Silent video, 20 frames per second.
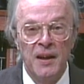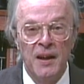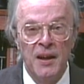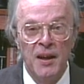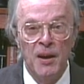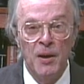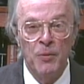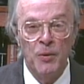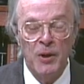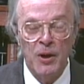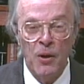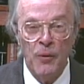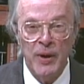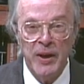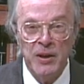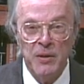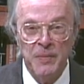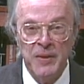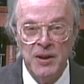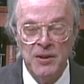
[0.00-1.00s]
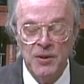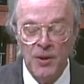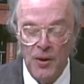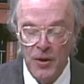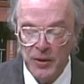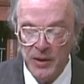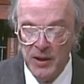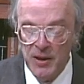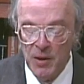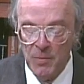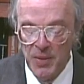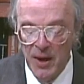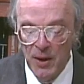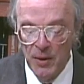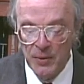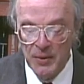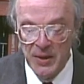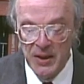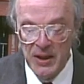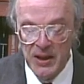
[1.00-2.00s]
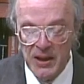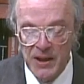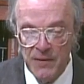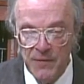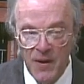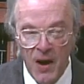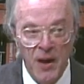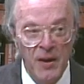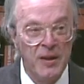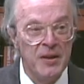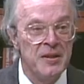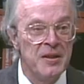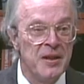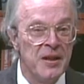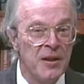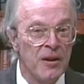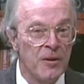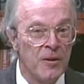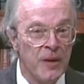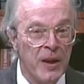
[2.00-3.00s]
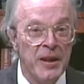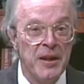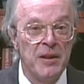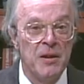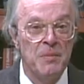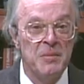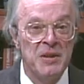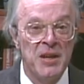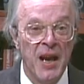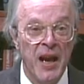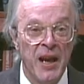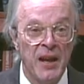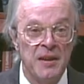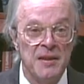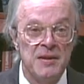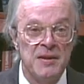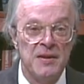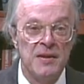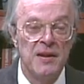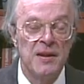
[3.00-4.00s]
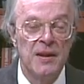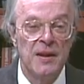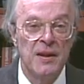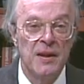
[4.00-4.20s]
We're going to be talking about the Volunteer Income Tax